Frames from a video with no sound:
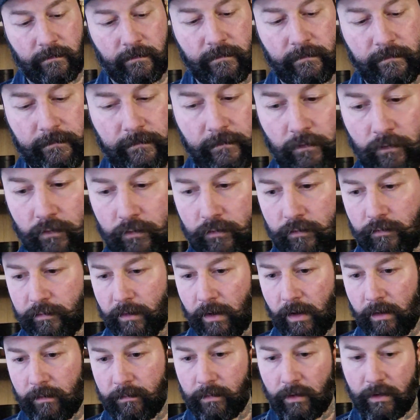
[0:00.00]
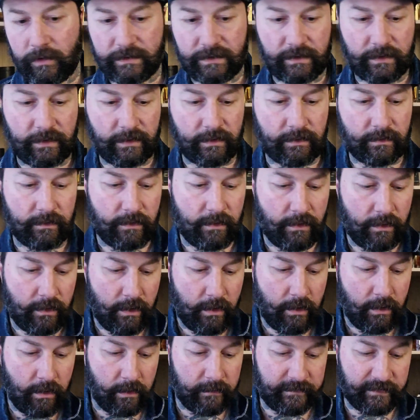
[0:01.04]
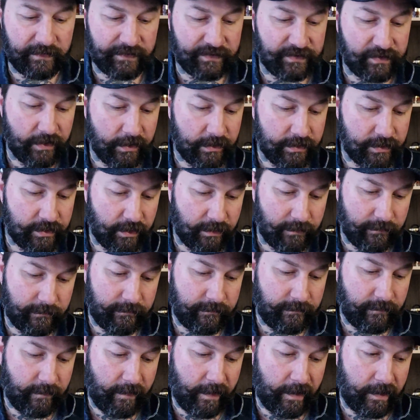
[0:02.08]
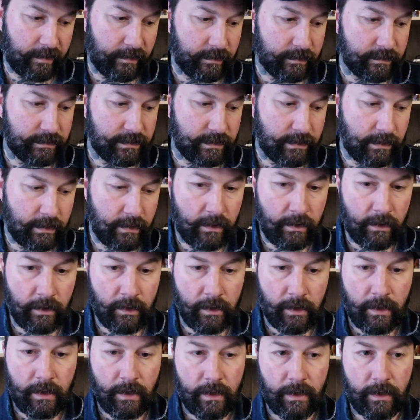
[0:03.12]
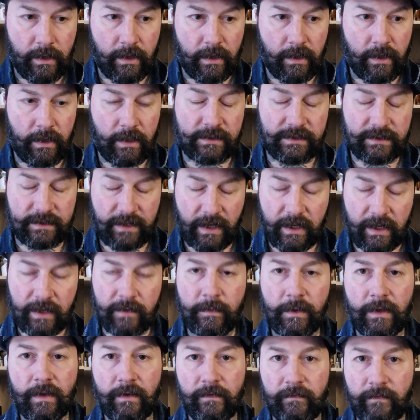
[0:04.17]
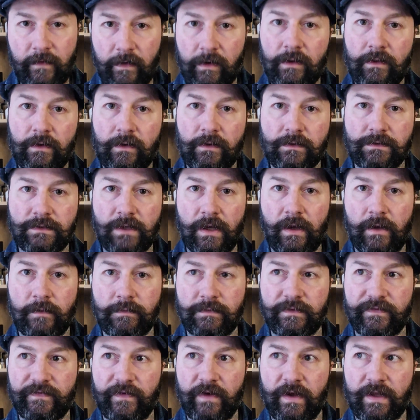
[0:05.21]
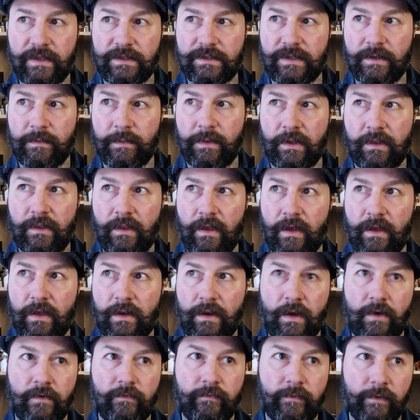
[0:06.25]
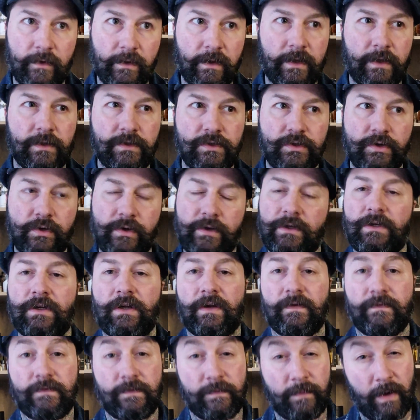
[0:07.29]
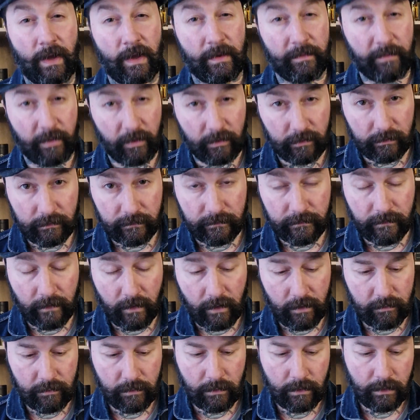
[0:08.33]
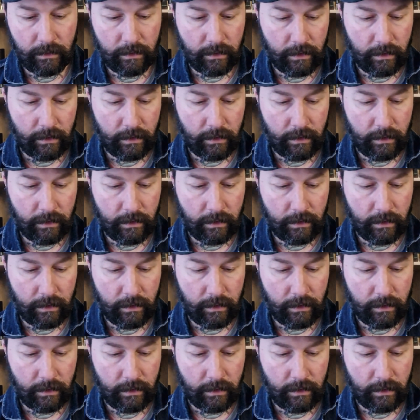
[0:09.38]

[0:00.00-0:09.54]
Full unboxing of the Xerjoff fragrance. It's taken me a very long time to find something that I really enjoyed enough to buy a bottle from.